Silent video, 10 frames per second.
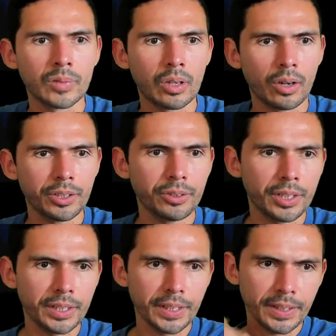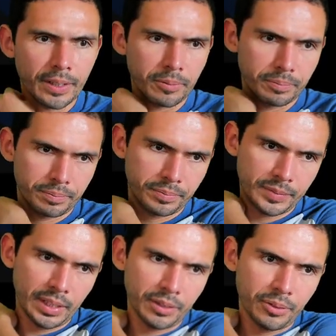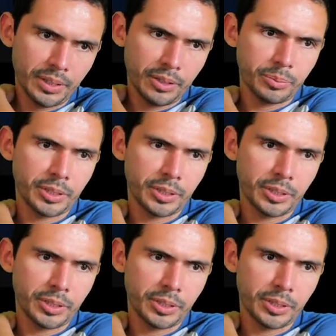audio cutting in and out? I don't know what that would